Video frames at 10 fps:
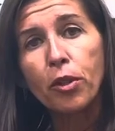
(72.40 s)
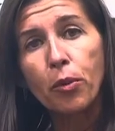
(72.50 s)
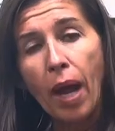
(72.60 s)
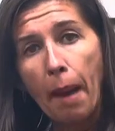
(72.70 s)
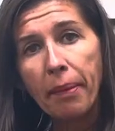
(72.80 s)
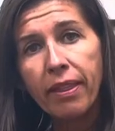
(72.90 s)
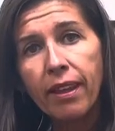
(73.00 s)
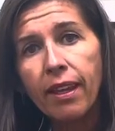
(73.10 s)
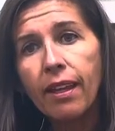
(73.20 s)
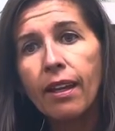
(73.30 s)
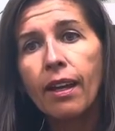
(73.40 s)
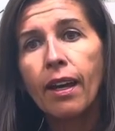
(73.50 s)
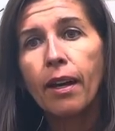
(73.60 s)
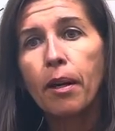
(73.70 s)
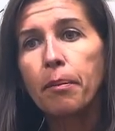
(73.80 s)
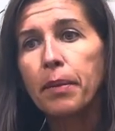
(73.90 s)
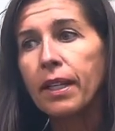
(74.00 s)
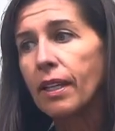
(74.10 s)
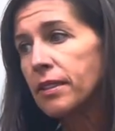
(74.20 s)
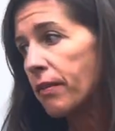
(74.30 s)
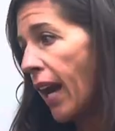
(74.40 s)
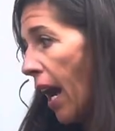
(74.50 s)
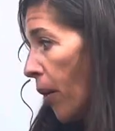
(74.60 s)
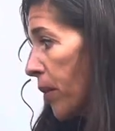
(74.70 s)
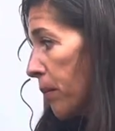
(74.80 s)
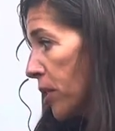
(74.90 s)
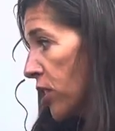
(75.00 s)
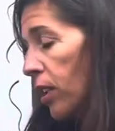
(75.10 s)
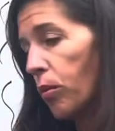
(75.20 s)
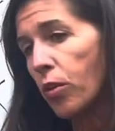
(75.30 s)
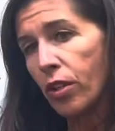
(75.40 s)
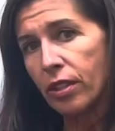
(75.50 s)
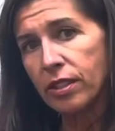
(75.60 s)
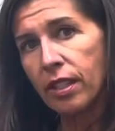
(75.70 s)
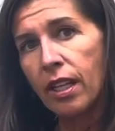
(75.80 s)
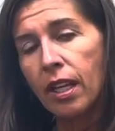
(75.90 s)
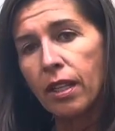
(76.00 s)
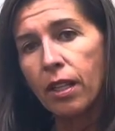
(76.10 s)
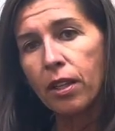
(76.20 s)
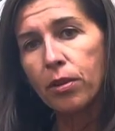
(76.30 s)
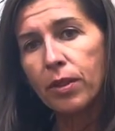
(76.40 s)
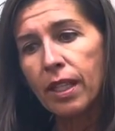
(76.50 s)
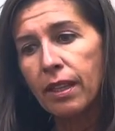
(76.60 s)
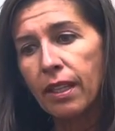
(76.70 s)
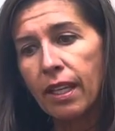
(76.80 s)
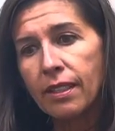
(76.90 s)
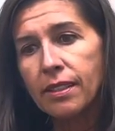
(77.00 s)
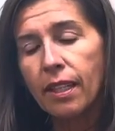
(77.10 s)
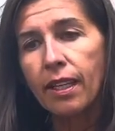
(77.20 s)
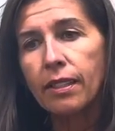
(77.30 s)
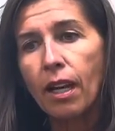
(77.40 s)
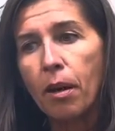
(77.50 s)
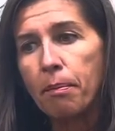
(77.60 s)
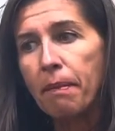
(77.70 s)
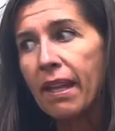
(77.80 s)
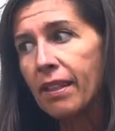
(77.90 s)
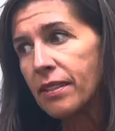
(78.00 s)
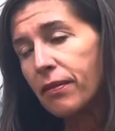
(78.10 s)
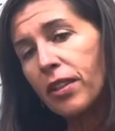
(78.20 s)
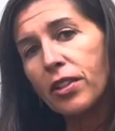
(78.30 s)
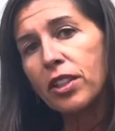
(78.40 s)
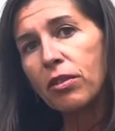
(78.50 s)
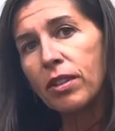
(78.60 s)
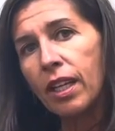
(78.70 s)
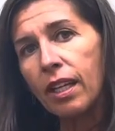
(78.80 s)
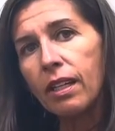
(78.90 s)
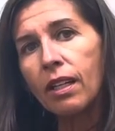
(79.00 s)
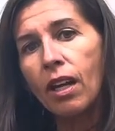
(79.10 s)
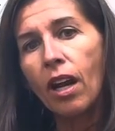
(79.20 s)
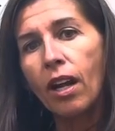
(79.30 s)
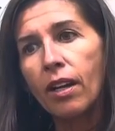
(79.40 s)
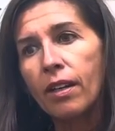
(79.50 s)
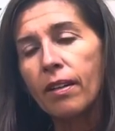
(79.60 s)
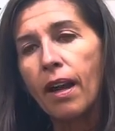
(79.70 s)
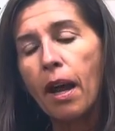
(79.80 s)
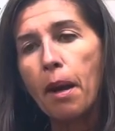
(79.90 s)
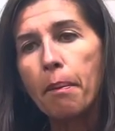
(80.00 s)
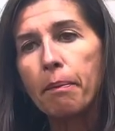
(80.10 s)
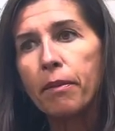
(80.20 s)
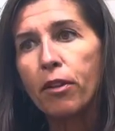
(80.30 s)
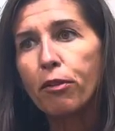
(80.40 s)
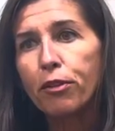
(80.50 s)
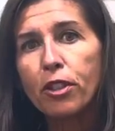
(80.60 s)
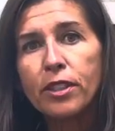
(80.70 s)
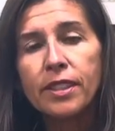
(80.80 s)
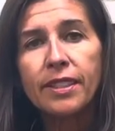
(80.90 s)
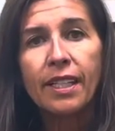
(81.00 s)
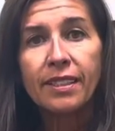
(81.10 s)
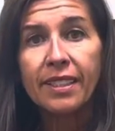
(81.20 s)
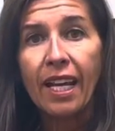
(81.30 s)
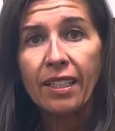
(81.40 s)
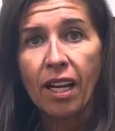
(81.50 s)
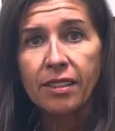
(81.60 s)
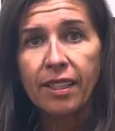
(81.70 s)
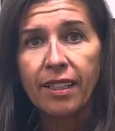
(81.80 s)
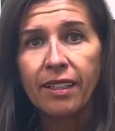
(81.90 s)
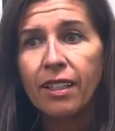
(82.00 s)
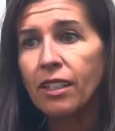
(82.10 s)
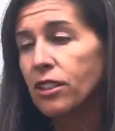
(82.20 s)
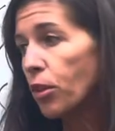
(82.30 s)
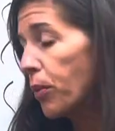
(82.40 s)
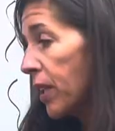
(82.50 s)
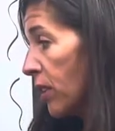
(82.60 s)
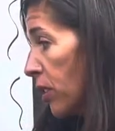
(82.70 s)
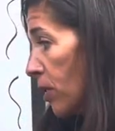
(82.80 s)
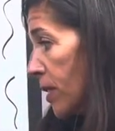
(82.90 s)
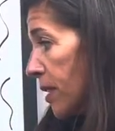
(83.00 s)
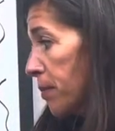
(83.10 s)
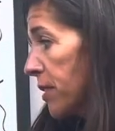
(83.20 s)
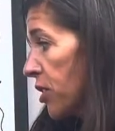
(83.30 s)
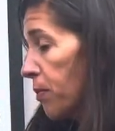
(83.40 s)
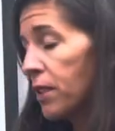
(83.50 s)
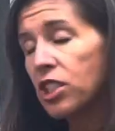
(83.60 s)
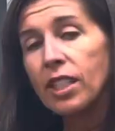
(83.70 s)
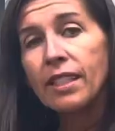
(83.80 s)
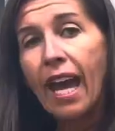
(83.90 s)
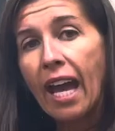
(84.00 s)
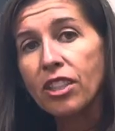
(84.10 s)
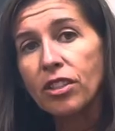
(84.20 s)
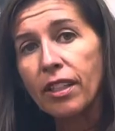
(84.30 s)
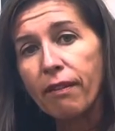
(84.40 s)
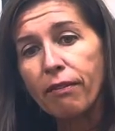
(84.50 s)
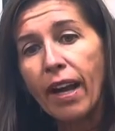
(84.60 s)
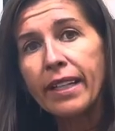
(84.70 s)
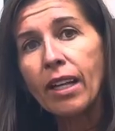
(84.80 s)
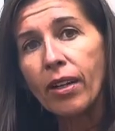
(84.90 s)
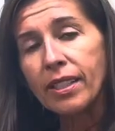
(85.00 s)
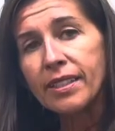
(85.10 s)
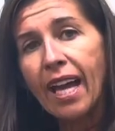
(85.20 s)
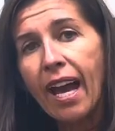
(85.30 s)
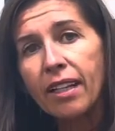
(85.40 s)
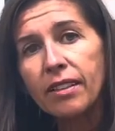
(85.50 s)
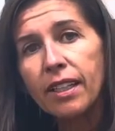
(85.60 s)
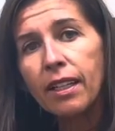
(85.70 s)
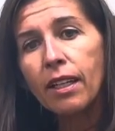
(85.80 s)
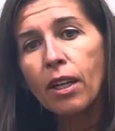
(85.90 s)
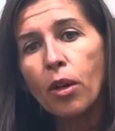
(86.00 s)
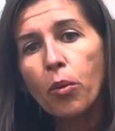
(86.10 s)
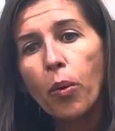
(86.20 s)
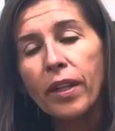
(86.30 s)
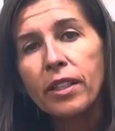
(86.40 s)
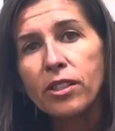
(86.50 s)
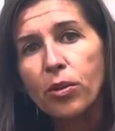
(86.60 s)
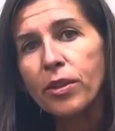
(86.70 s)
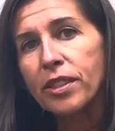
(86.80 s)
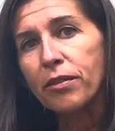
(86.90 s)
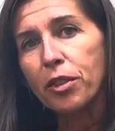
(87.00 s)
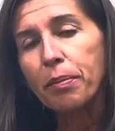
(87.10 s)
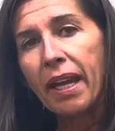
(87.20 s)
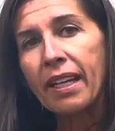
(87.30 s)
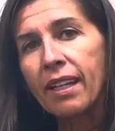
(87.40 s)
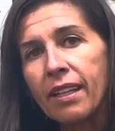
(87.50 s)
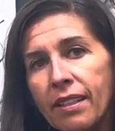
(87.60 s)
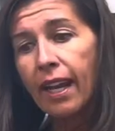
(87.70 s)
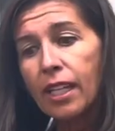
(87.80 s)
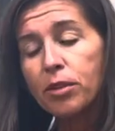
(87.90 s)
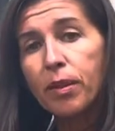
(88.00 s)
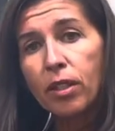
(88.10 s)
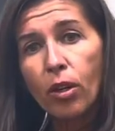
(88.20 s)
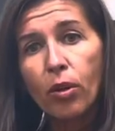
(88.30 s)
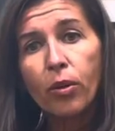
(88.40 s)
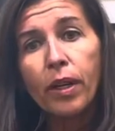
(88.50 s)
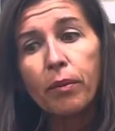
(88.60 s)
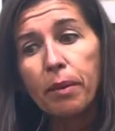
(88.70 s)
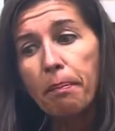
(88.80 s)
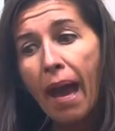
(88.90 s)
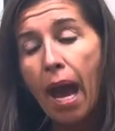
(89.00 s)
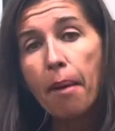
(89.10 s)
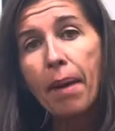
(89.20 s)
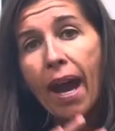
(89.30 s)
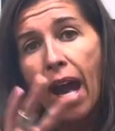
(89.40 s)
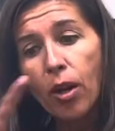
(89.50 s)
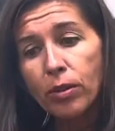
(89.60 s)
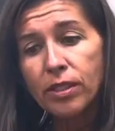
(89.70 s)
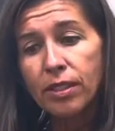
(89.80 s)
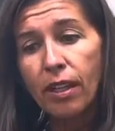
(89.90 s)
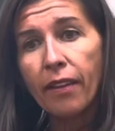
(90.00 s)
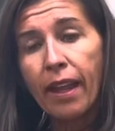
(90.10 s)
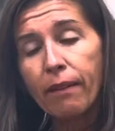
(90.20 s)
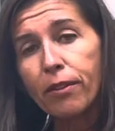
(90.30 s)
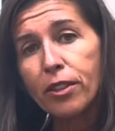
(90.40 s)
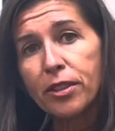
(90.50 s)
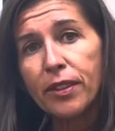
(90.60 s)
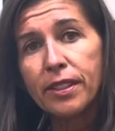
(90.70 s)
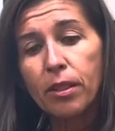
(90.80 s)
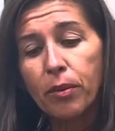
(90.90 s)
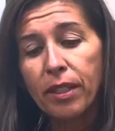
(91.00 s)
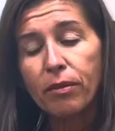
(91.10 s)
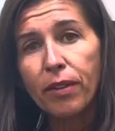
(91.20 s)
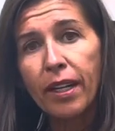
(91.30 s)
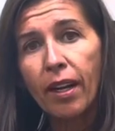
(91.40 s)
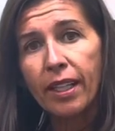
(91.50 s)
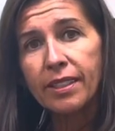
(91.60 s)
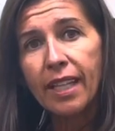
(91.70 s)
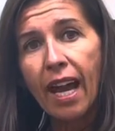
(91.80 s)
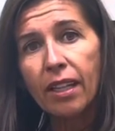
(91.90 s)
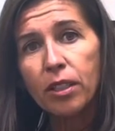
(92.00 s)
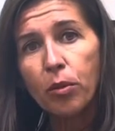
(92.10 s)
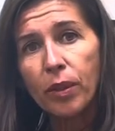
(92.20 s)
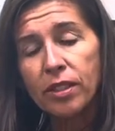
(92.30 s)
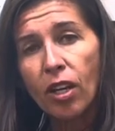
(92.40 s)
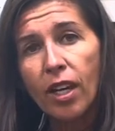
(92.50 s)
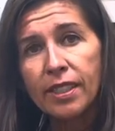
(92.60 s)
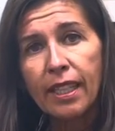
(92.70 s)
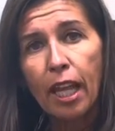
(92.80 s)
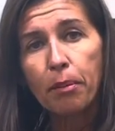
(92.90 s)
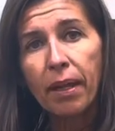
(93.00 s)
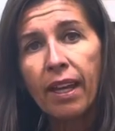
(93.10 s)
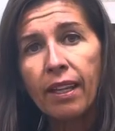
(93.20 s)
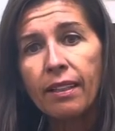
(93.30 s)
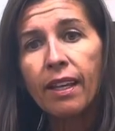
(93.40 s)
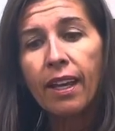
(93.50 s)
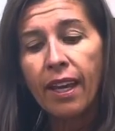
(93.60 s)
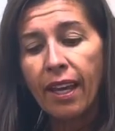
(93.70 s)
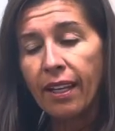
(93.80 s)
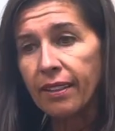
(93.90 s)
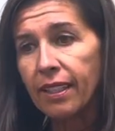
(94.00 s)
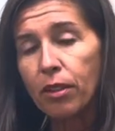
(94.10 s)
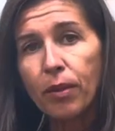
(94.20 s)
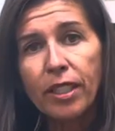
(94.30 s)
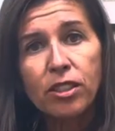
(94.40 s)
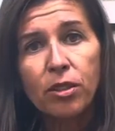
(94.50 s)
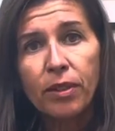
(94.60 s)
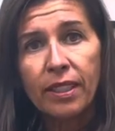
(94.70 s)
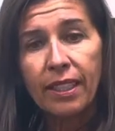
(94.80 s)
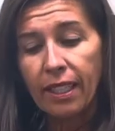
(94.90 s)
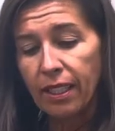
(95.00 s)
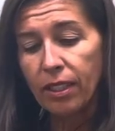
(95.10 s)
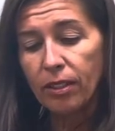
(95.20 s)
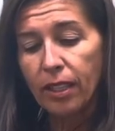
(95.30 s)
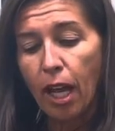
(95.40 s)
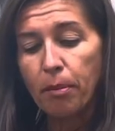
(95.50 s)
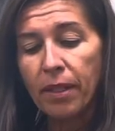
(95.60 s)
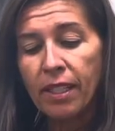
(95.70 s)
neuropathy because of how the machine works. The three things that make this very unique are, the first is that it's diagnostic. So we can use this machine to actually find out exactly what the source of your pain is. And as we go and we map out on that first visit, we can find out exactly what's causing that pain and get right to it and get it healed up.